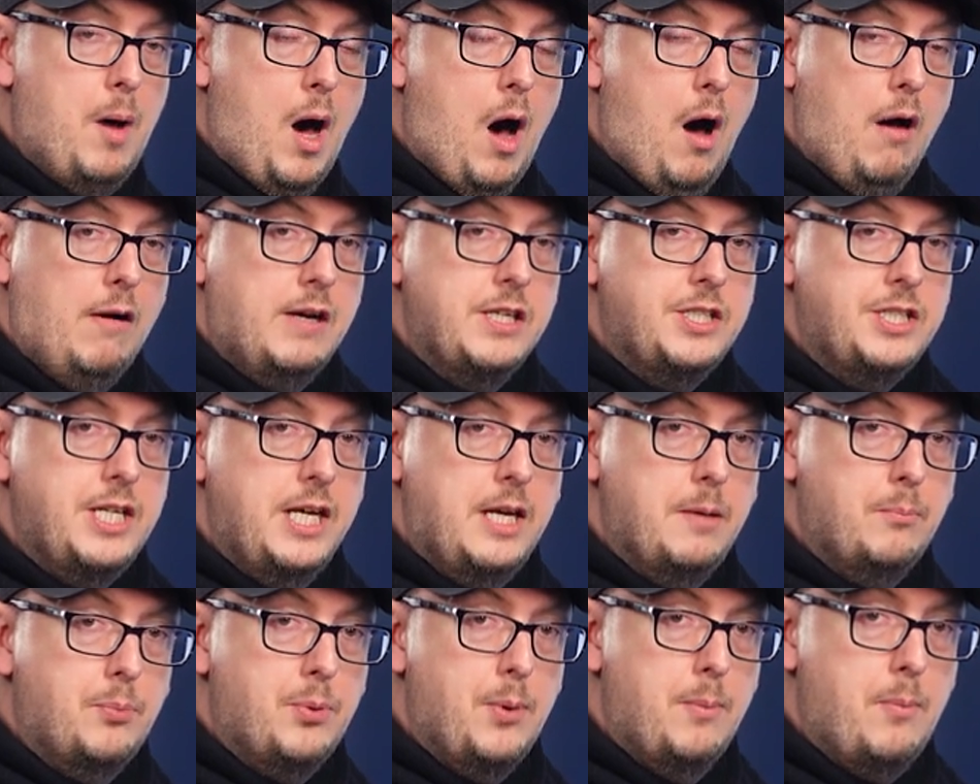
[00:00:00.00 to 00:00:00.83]

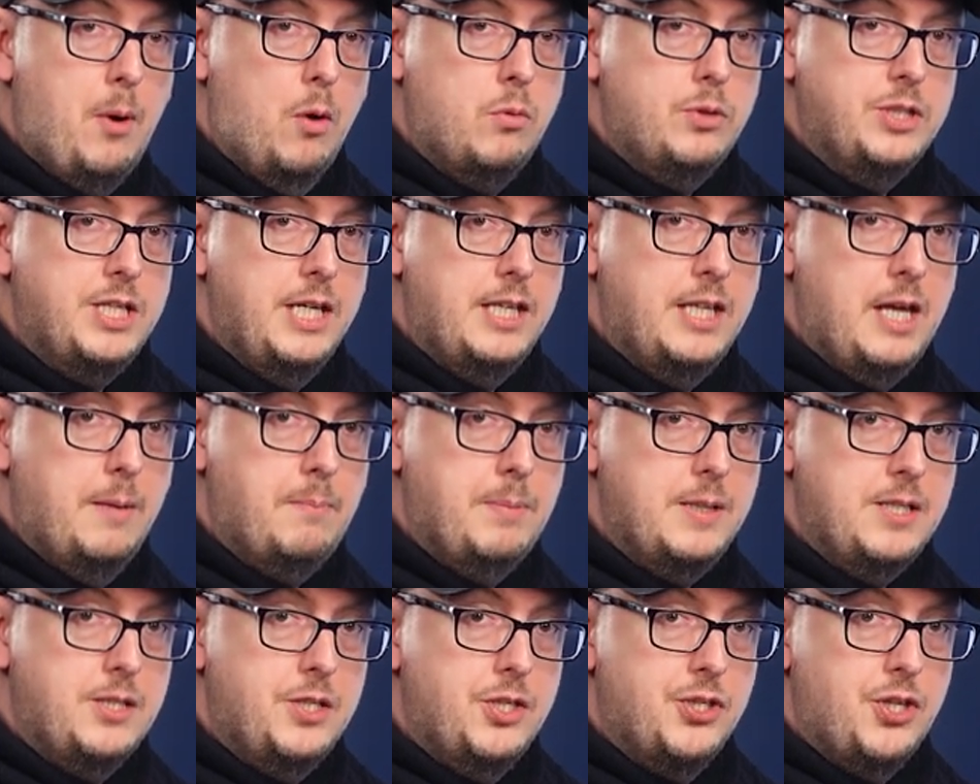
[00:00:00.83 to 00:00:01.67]
marketing and promoting their
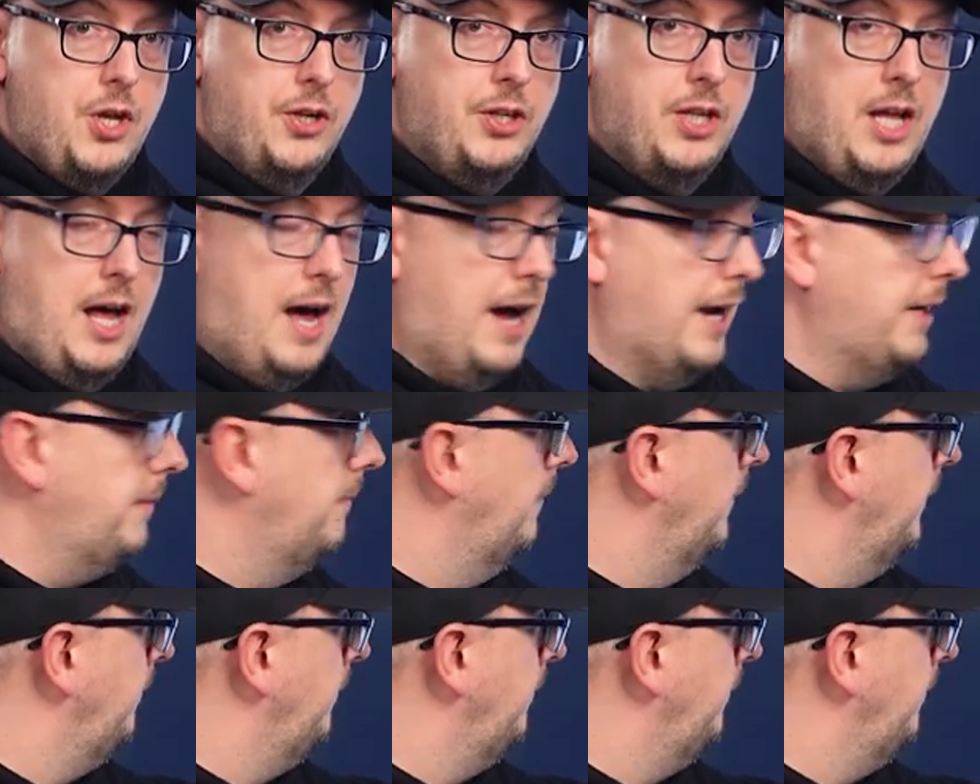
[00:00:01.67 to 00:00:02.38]
business online.